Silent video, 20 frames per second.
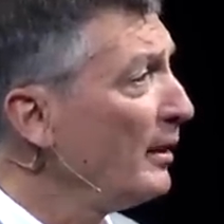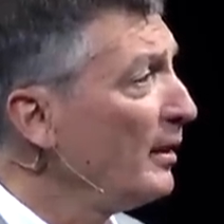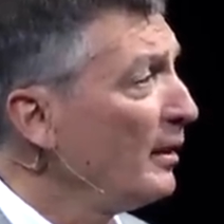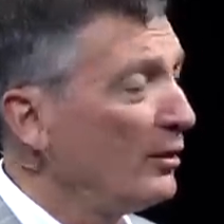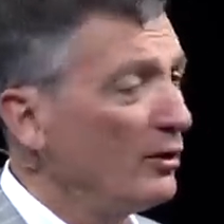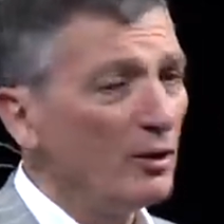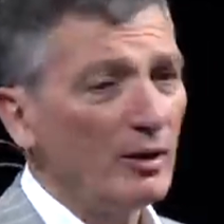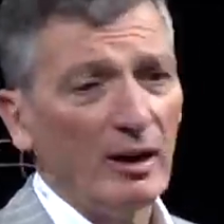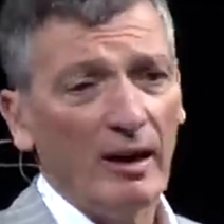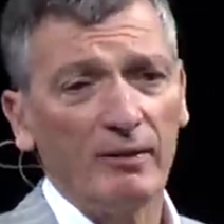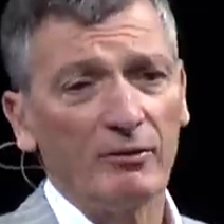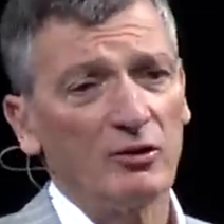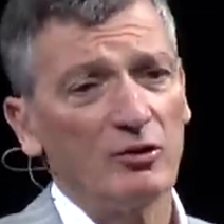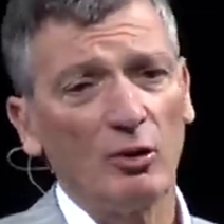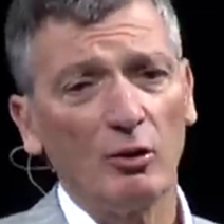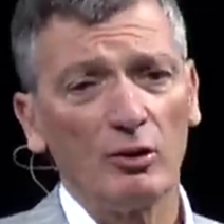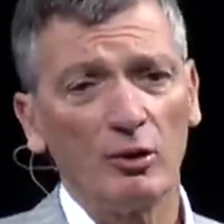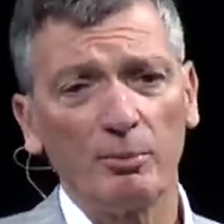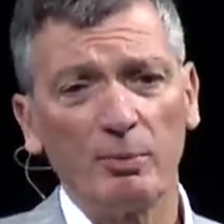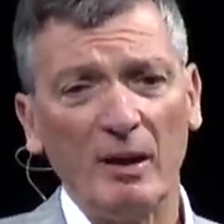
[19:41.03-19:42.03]
You could have
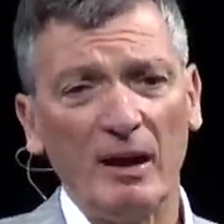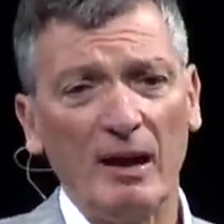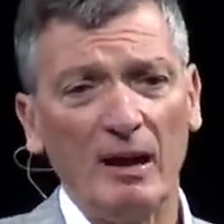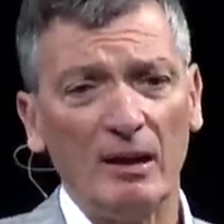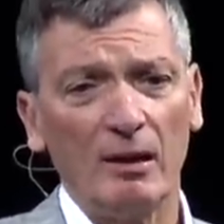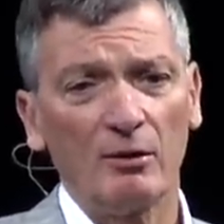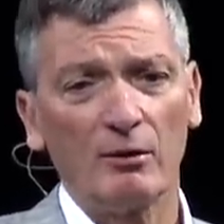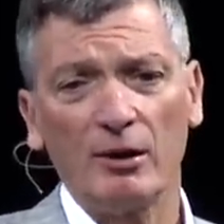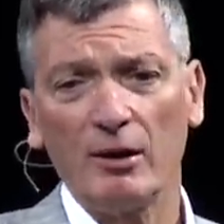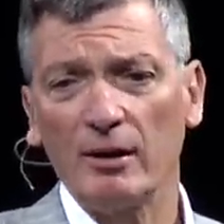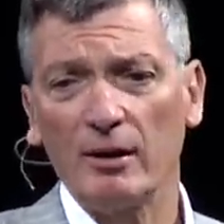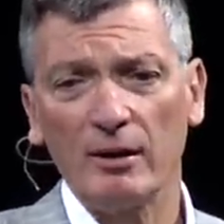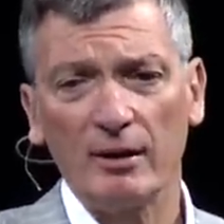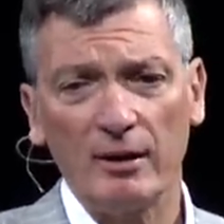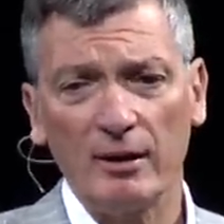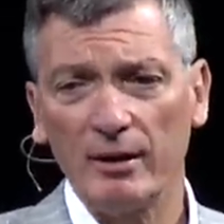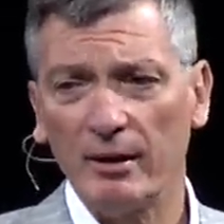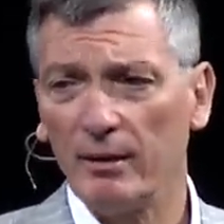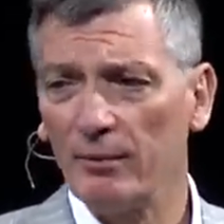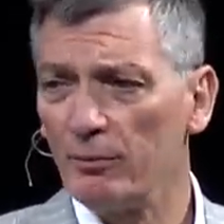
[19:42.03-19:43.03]
solar panel or a, uh,
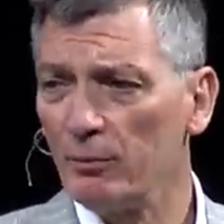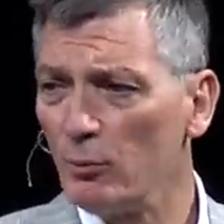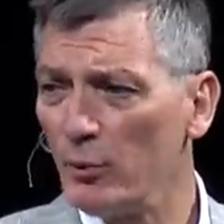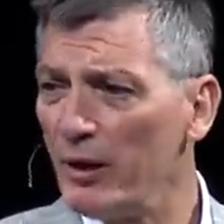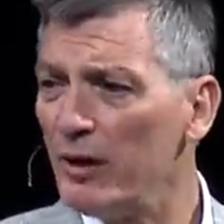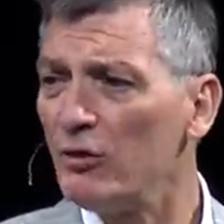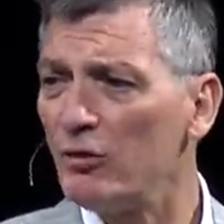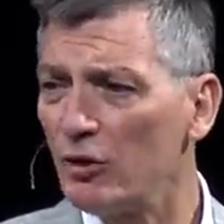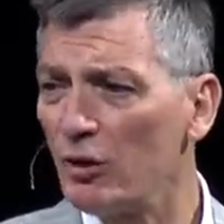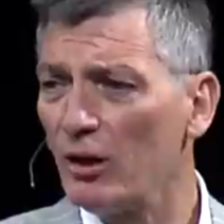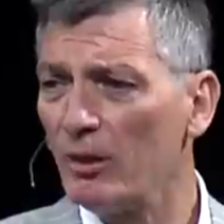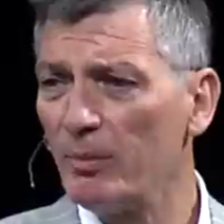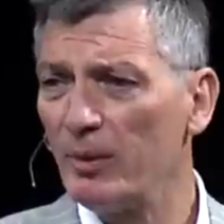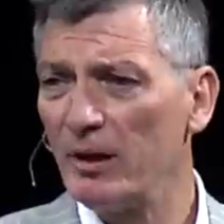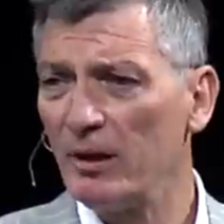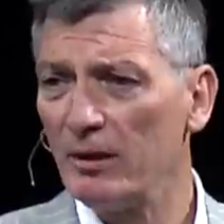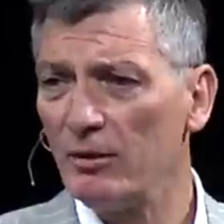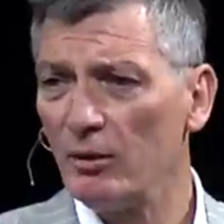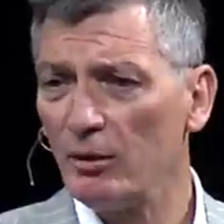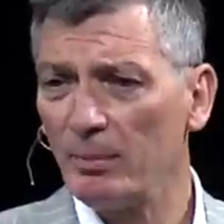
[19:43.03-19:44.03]
a wind turbine
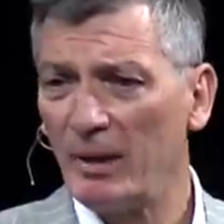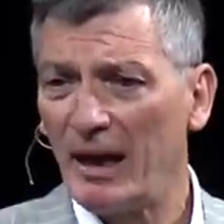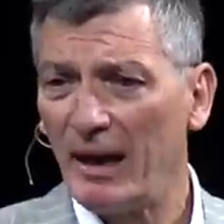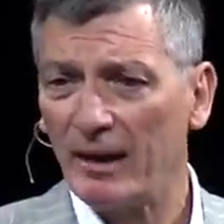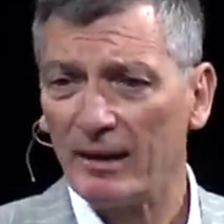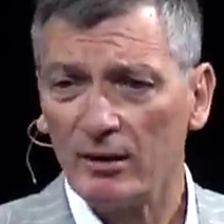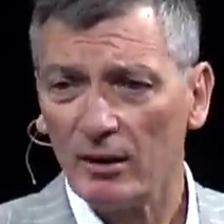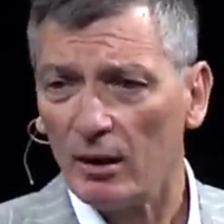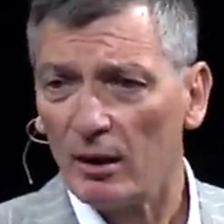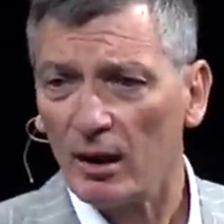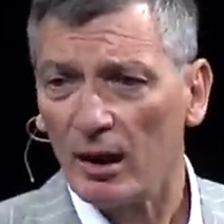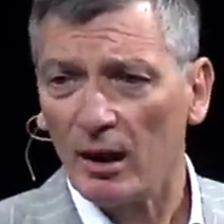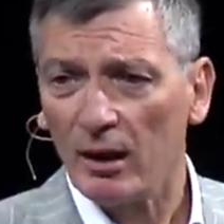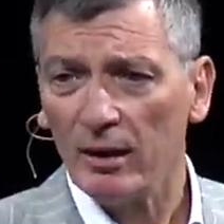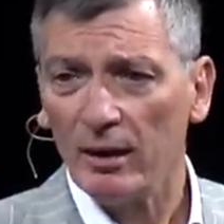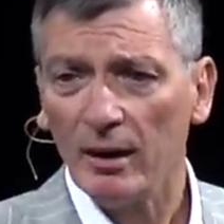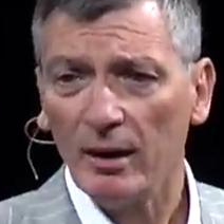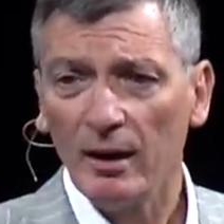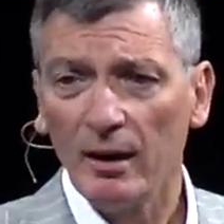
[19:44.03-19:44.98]
in your backyard,